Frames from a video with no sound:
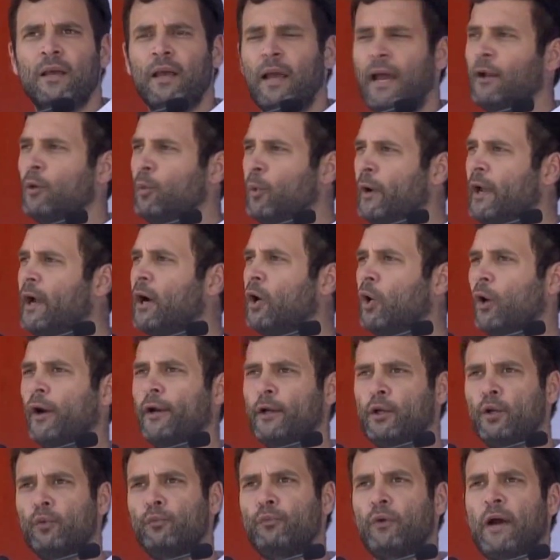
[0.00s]
and we are
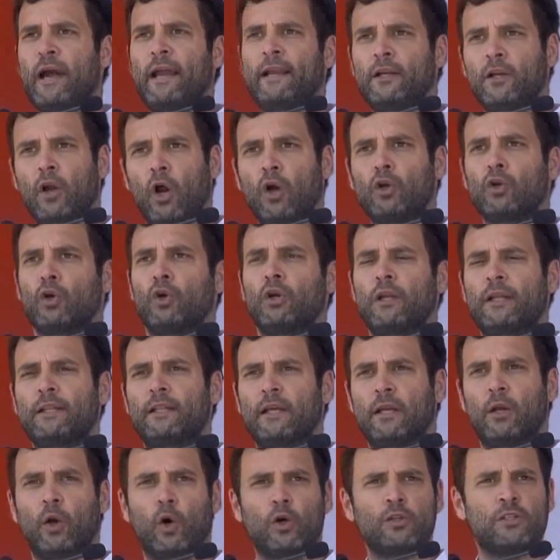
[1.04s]
going to fight not only
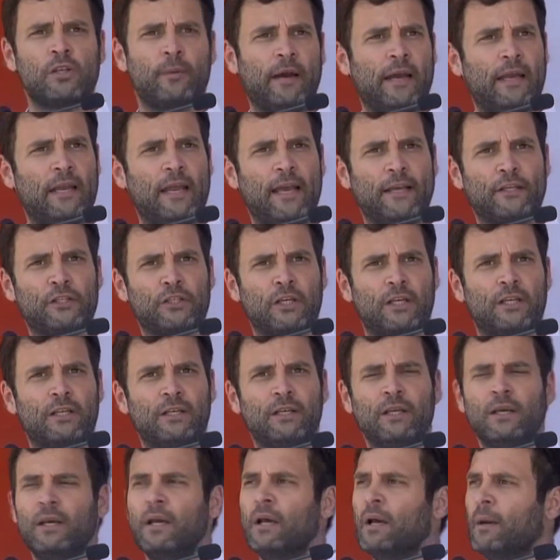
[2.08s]
the Lok Sabha
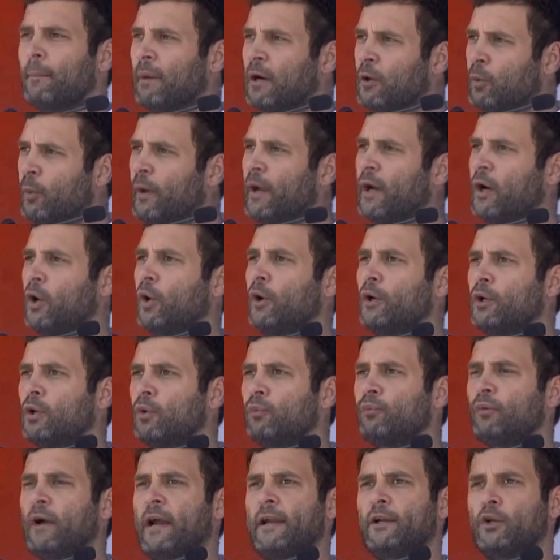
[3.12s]
election, but we are going to
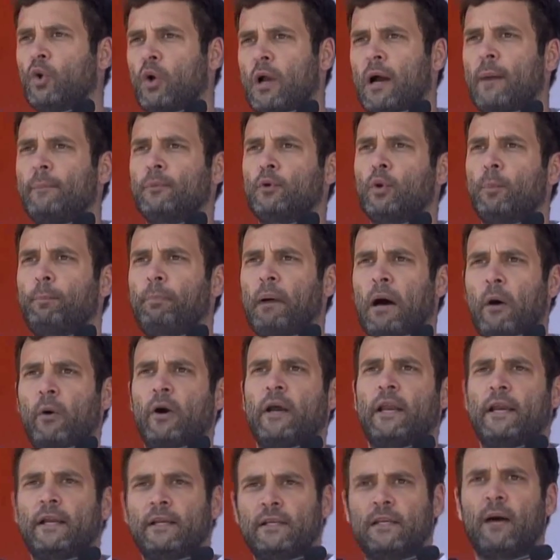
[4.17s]
fight to come to power
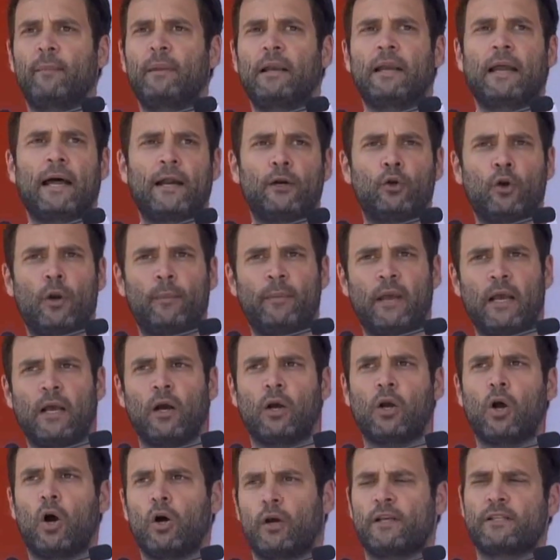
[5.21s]
in Tamil Nadu and make a
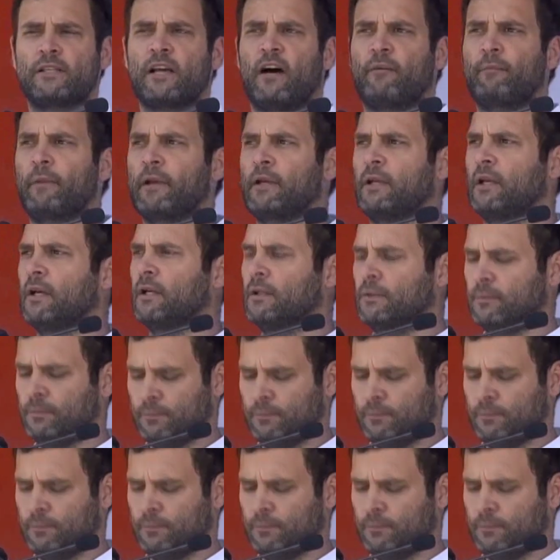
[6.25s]
Congress government here.